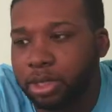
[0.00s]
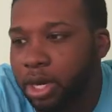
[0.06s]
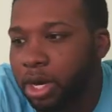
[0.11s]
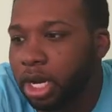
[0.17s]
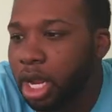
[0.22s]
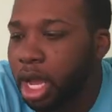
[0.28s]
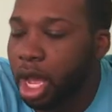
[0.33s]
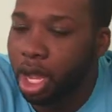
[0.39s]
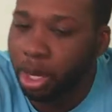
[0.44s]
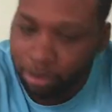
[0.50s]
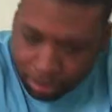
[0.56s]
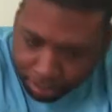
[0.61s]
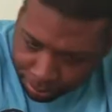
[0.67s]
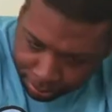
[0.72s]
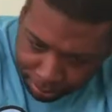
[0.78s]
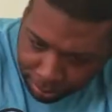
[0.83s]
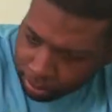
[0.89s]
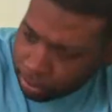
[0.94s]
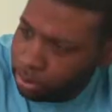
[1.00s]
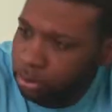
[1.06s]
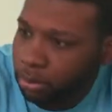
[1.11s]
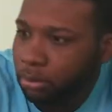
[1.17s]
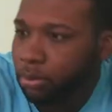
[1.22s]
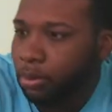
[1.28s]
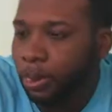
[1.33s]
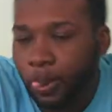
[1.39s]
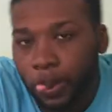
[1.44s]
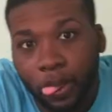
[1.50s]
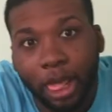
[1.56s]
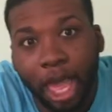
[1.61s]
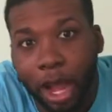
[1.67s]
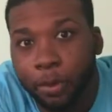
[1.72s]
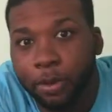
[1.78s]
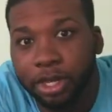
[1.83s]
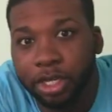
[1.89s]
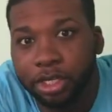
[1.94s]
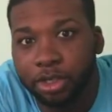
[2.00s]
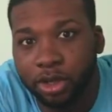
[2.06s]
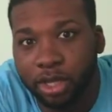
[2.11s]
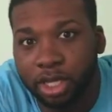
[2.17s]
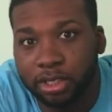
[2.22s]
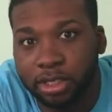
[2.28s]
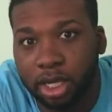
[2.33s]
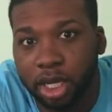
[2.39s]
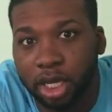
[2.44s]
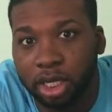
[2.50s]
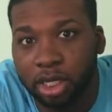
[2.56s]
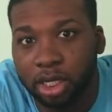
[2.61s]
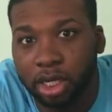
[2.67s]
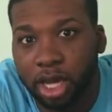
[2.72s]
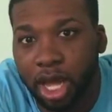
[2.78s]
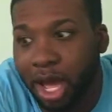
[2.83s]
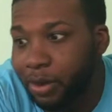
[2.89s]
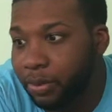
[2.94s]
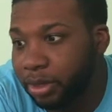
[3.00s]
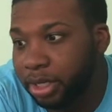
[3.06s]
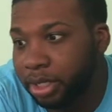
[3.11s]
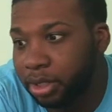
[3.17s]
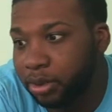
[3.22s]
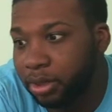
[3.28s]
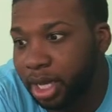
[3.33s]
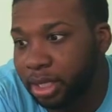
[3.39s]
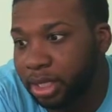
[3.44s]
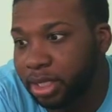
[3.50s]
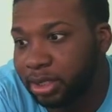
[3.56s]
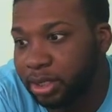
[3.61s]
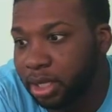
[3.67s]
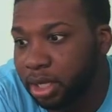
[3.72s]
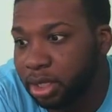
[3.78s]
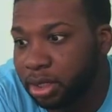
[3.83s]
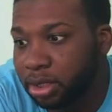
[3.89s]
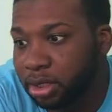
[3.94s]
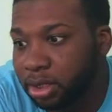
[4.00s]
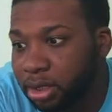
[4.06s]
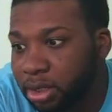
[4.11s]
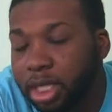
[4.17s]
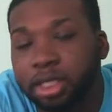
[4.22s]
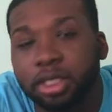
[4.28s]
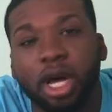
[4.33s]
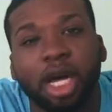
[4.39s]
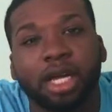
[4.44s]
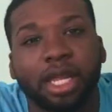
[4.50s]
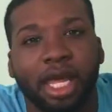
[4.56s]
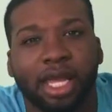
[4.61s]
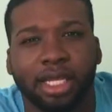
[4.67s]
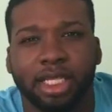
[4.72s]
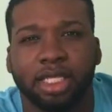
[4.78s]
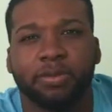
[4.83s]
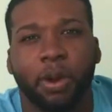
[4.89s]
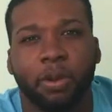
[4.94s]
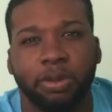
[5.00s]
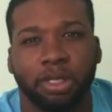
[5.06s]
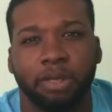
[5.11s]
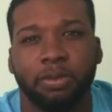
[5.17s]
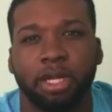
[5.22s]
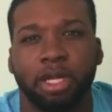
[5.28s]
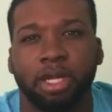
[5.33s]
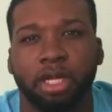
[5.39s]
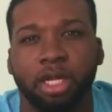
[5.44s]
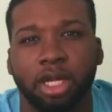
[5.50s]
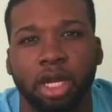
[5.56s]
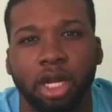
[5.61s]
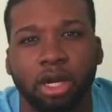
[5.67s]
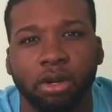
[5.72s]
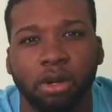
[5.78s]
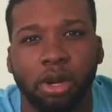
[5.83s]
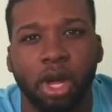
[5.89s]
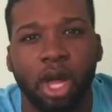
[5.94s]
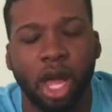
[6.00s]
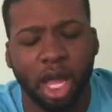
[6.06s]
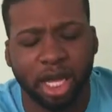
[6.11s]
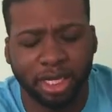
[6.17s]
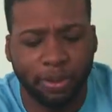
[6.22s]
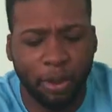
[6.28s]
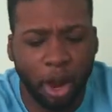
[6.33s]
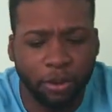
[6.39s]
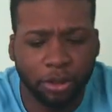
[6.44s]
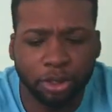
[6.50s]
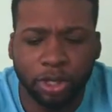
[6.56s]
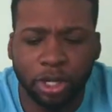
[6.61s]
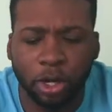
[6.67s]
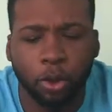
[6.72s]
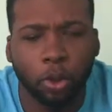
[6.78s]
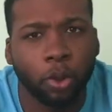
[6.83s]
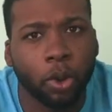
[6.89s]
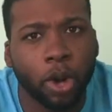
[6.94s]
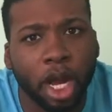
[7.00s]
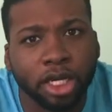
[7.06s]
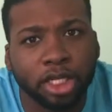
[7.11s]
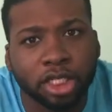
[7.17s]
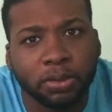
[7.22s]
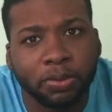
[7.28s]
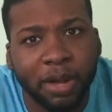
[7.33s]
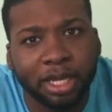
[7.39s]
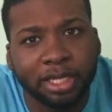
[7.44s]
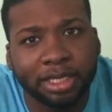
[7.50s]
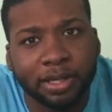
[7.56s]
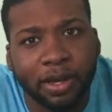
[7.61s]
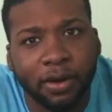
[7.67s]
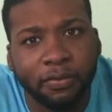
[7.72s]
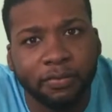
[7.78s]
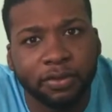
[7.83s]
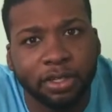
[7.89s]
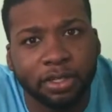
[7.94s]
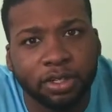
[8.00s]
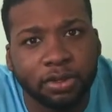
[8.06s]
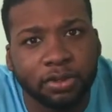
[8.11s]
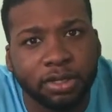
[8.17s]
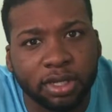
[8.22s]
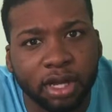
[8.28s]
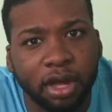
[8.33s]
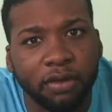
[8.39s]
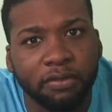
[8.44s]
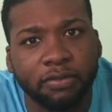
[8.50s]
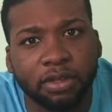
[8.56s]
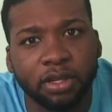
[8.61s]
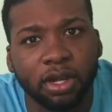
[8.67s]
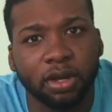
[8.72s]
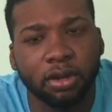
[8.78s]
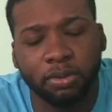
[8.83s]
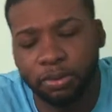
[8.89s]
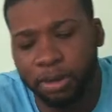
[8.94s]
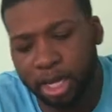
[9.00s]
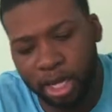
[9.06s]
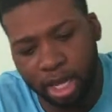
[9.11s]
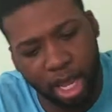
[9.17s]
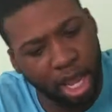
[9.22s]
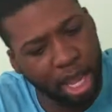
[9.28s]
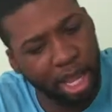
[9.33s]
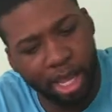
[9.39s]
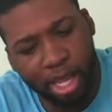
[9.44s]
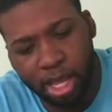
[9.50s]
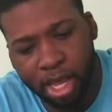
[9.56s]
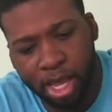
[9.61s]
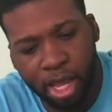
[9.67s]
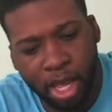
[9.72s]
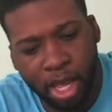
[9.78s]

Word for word: sorry. Um, I really enjoy that song. I really do like that song. That song, like, it spoke to me, you know? Because I'm always trying to rush myself to do stuff, you know? I'm like, hey,